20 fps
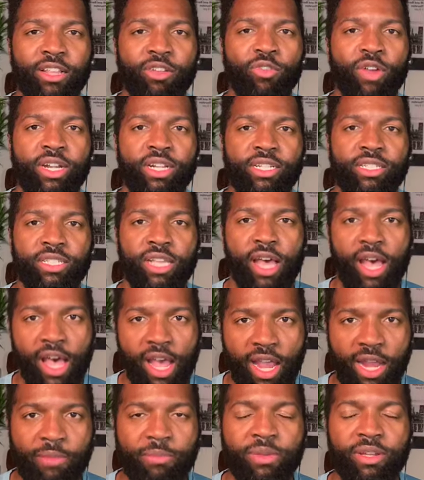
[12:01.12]
are in.
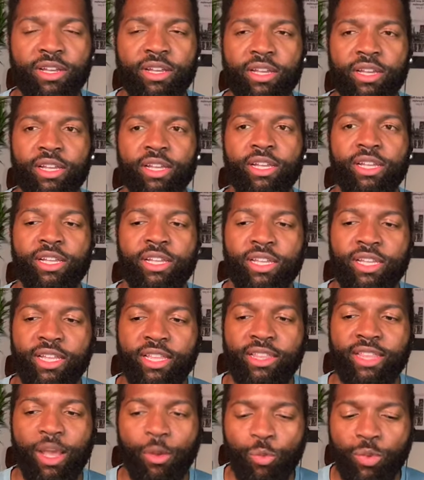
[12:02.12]
I'm here in
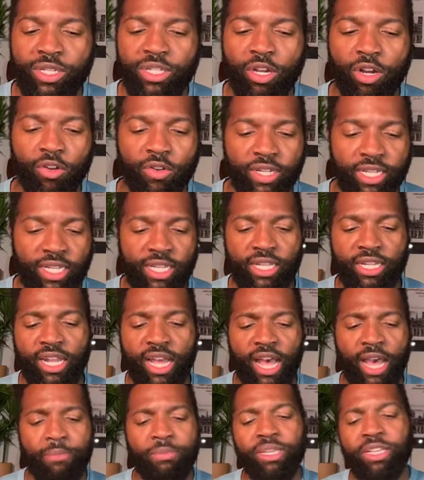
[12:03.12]
LA and I got a
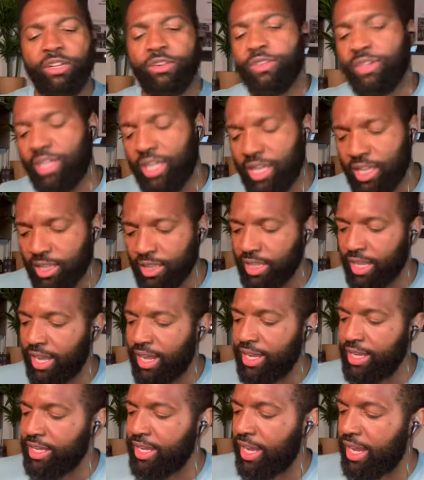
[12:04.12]
news alert that my
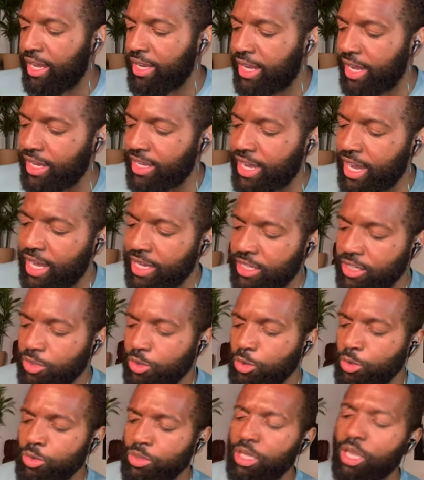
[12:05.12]
mayor
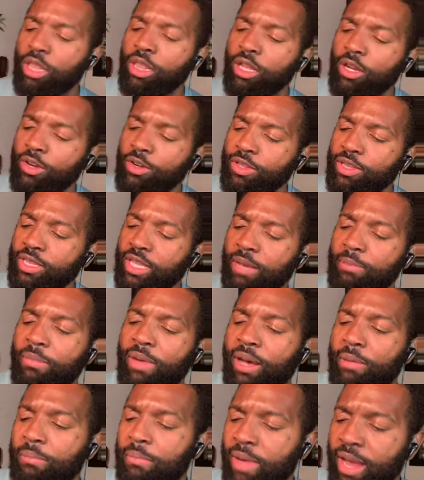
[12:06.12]
is going to
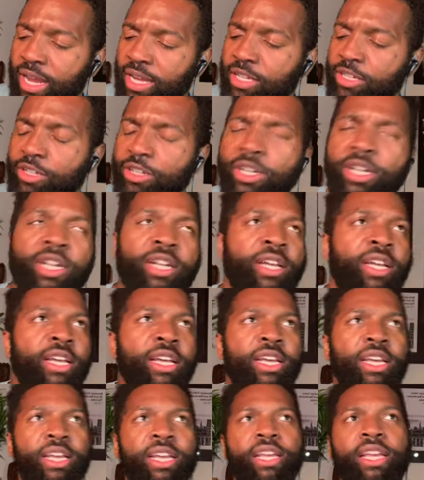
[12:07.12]
cut off the
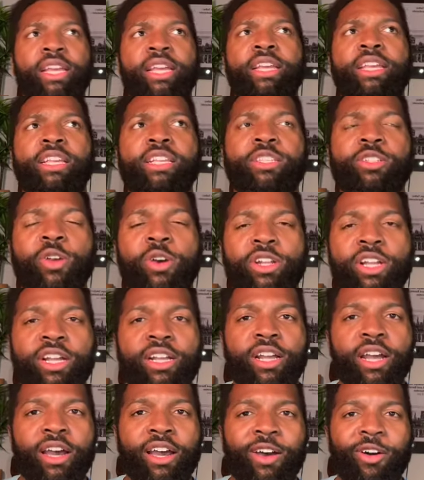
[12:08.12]
electricity and
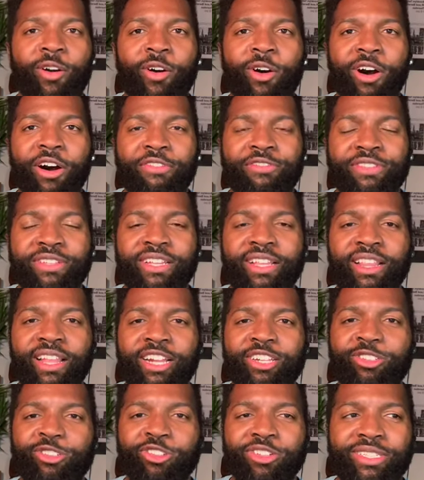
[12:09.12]
gas of
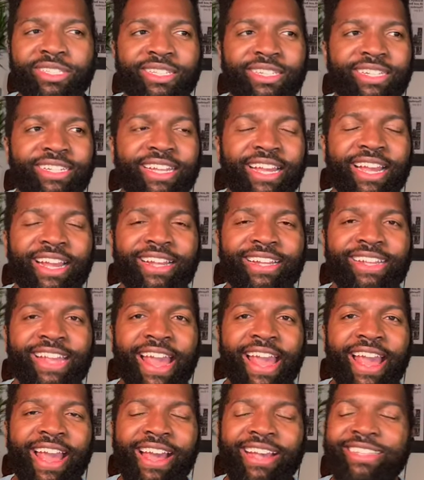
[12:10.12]
people throwing big
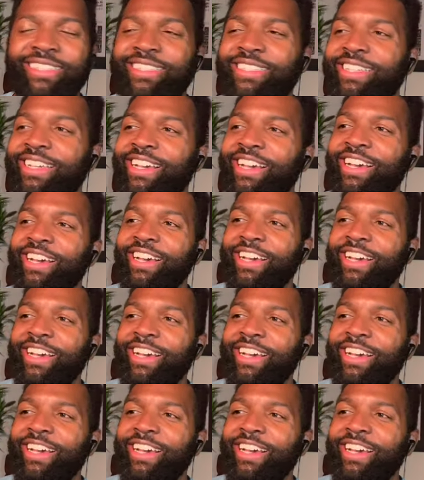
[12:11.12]
house parties.